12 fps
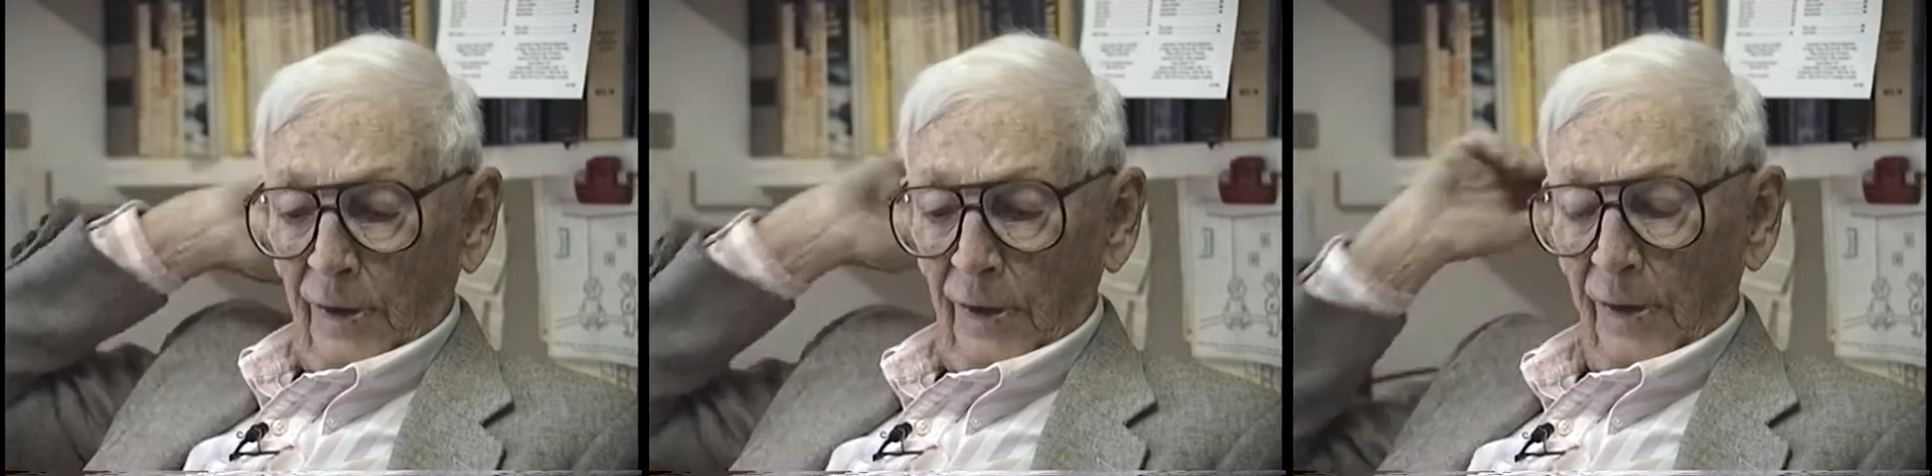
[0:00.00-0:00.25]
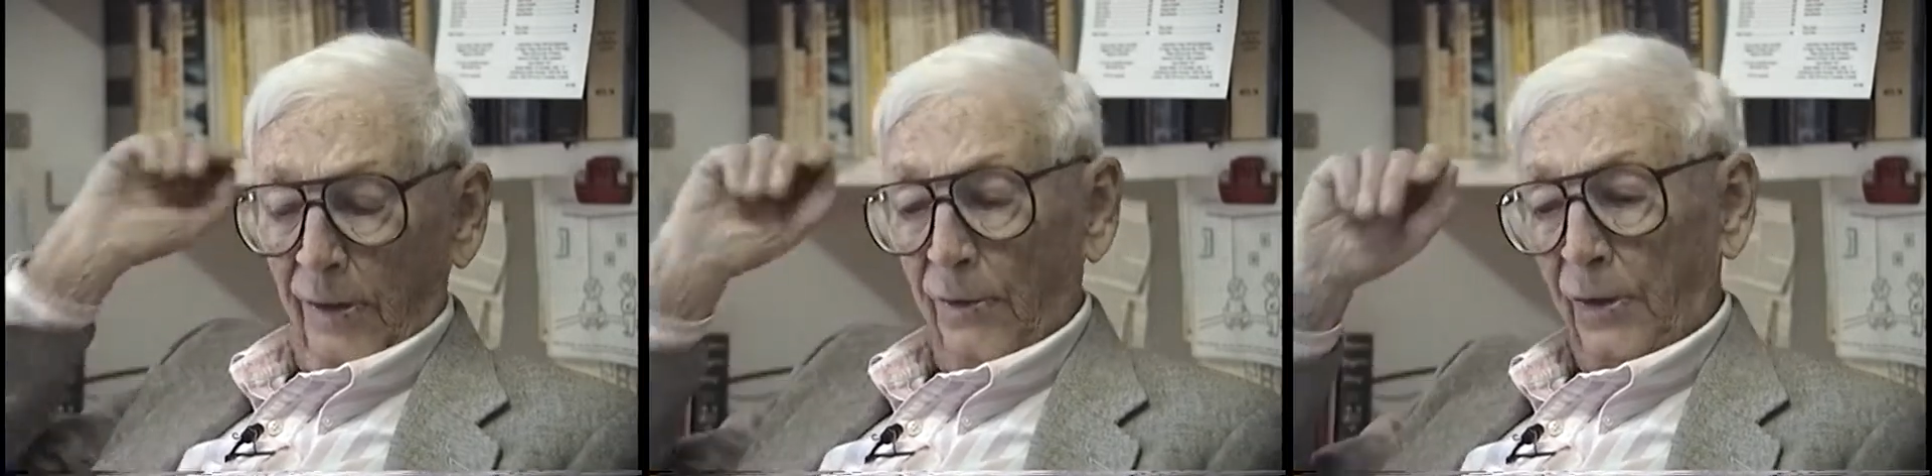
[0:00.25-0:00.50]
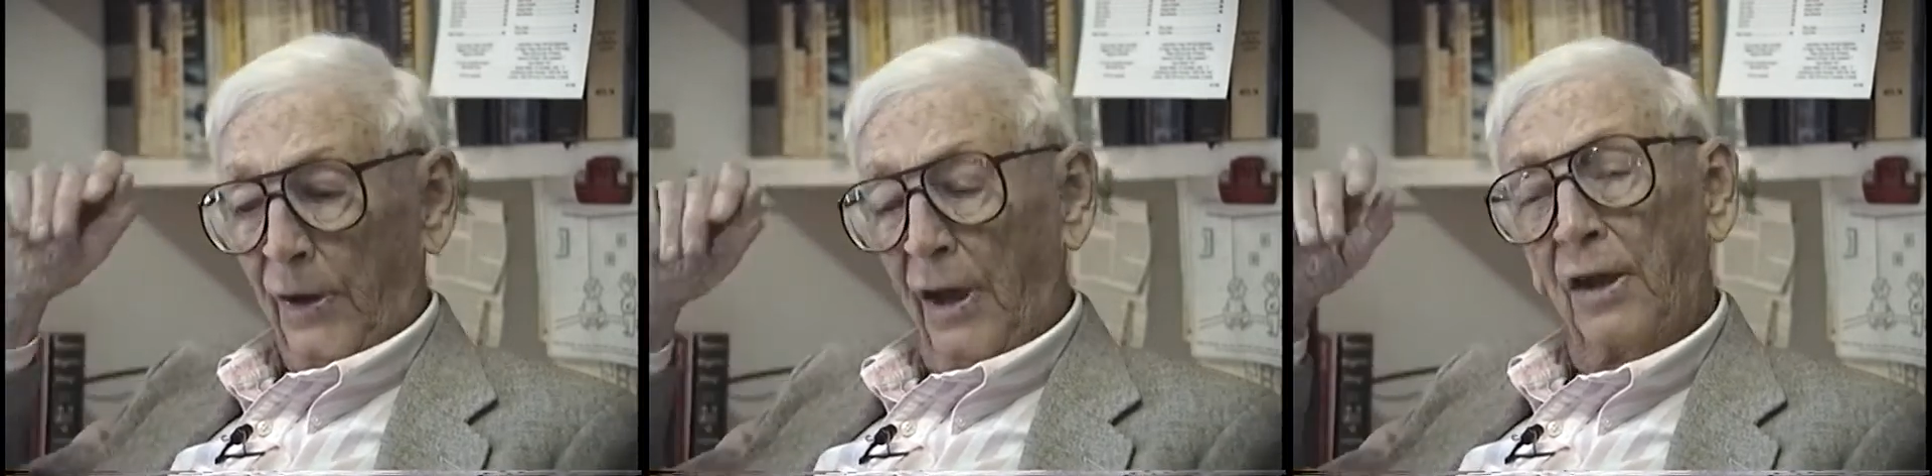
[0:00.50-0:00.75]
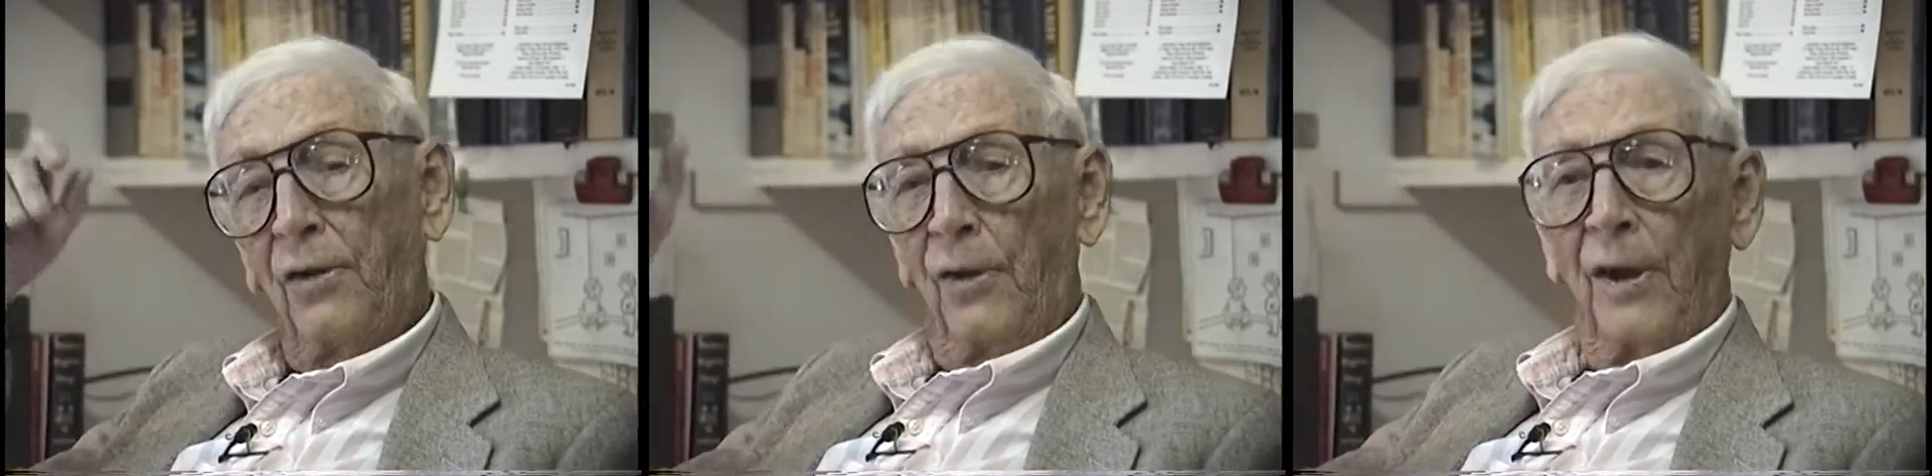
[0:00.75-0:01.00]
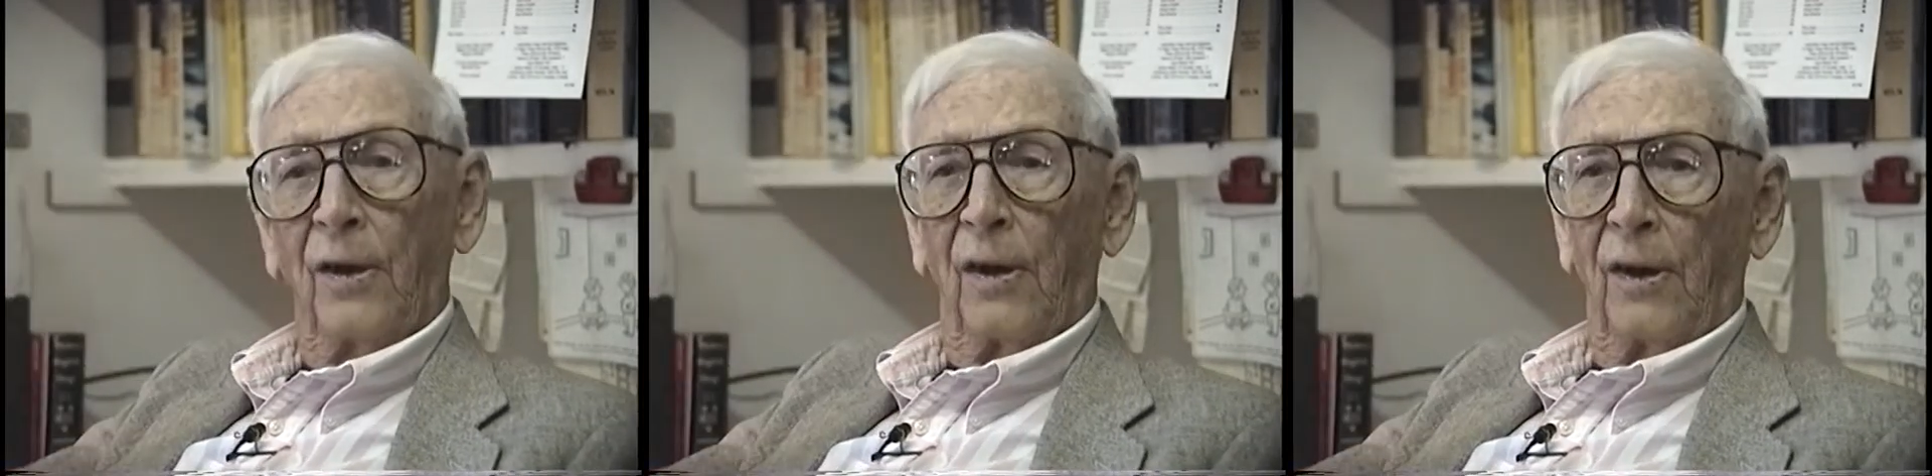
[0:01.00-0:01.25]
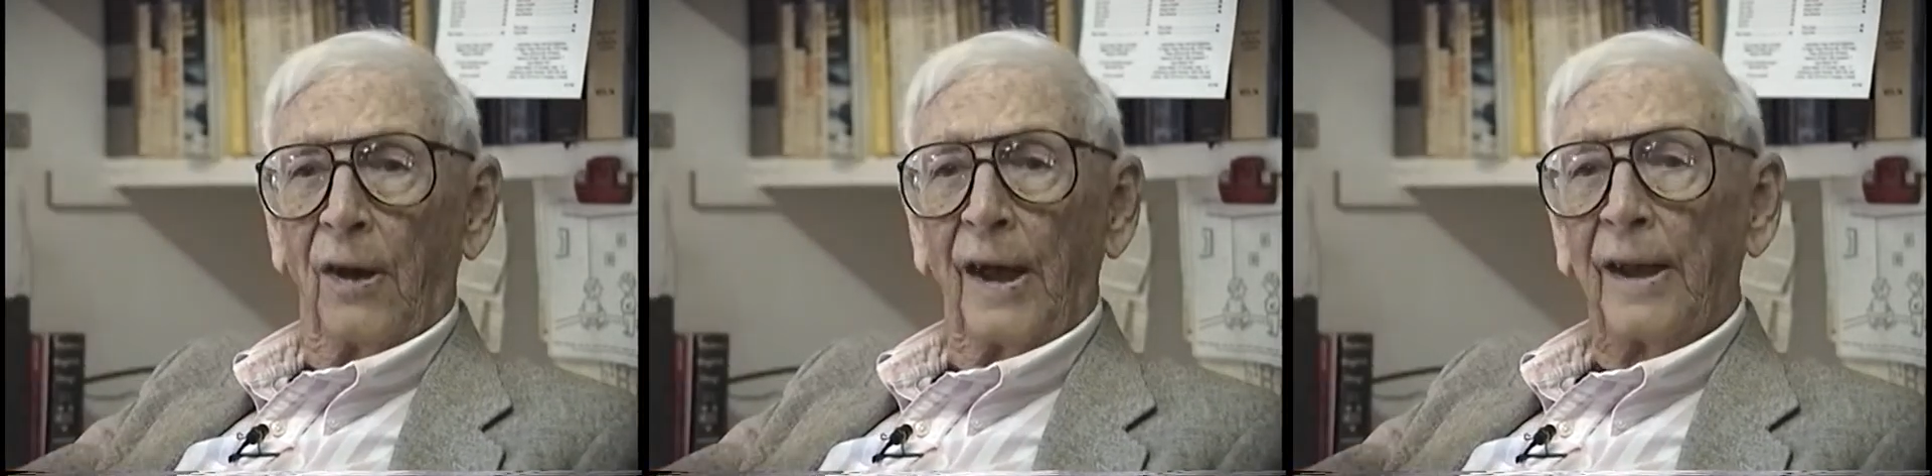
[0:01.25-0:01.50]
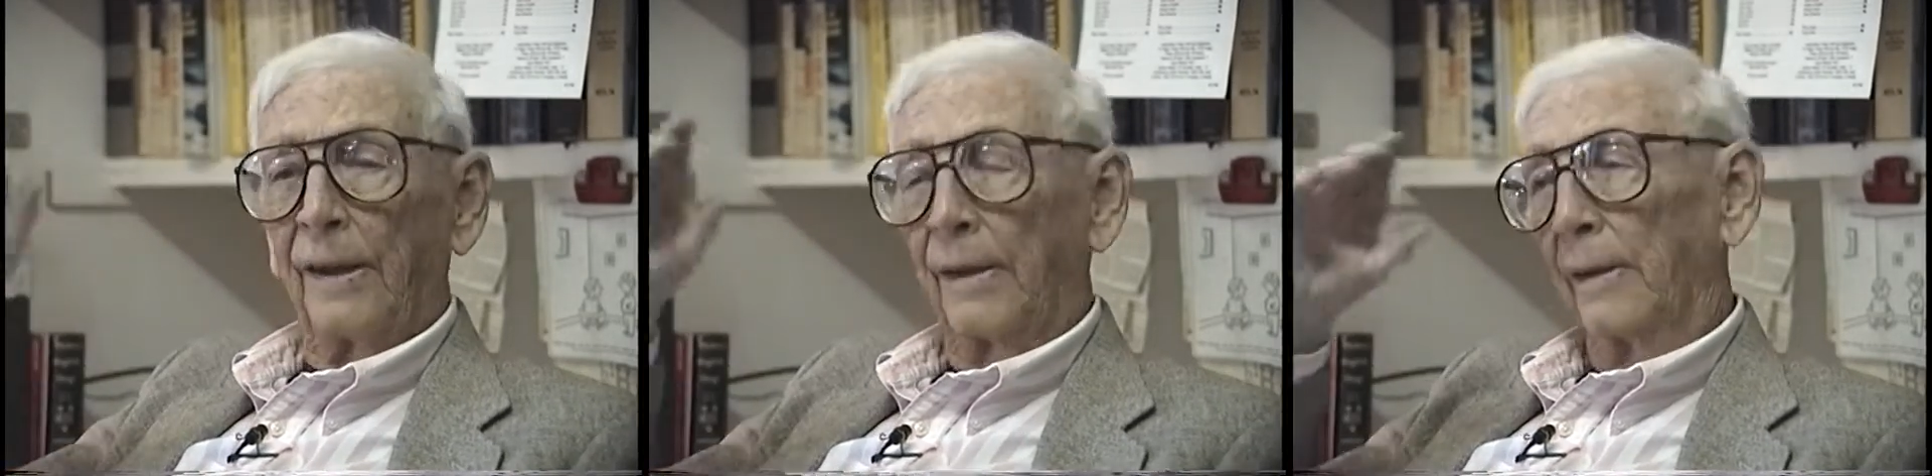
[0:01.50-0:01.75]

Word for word: it was country, all right,